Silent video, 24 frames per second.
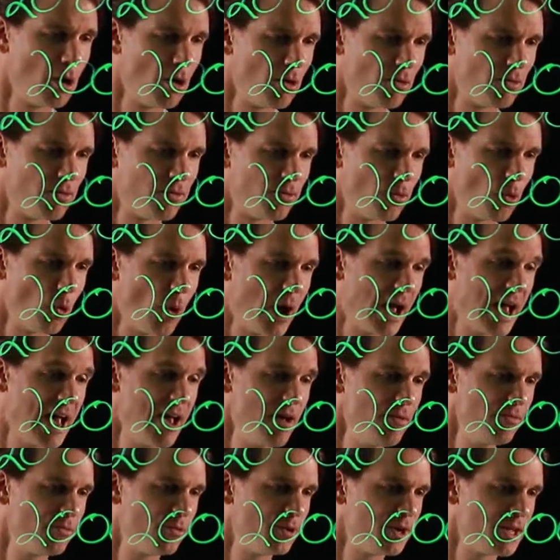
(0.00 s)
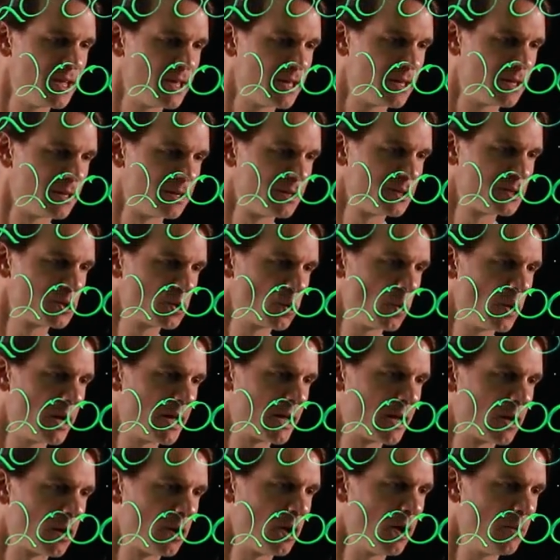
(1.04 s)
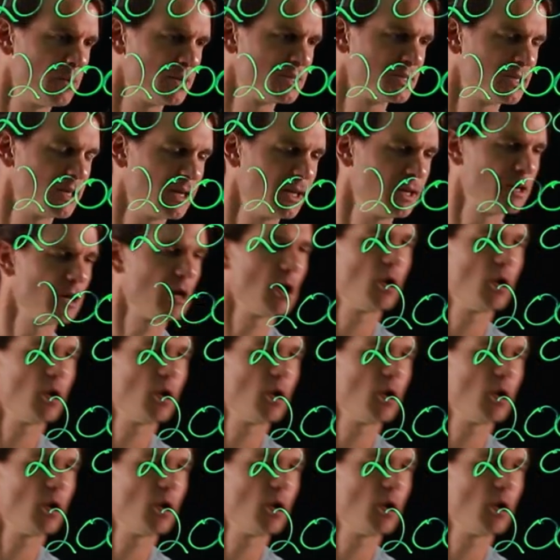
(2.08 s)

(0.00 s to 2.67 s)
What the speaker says: for every square kilometer,